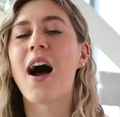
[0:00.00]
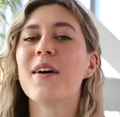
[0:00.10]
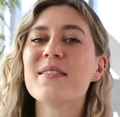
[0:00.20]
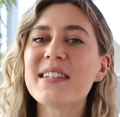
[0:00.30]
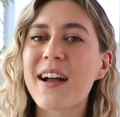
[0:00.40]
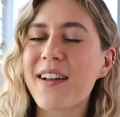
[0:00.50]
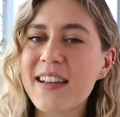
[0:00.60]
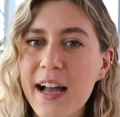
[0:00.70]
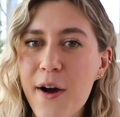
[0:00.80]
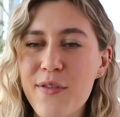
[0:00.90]
I was the kind
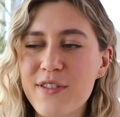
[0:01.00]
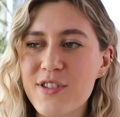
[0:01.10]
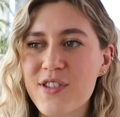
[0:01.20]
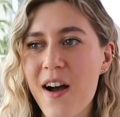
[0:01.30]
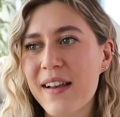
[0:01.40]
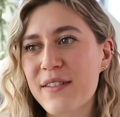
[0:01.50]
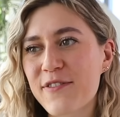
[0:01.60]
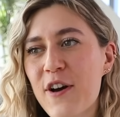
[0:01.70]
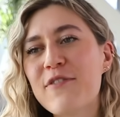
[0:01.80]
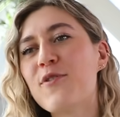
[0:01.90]
of girl that just kind of
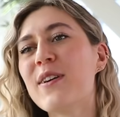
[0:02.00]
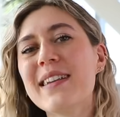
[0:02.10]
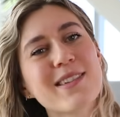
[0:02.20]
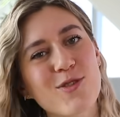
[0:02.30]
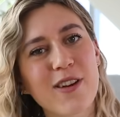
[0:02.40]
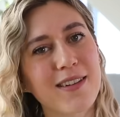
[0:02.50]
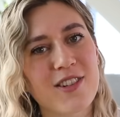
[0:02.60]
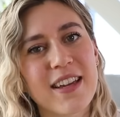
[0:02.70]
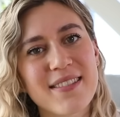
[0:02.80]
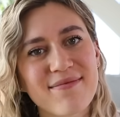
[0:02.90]
avoided
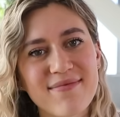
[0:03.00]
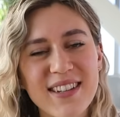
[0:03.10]
stretching.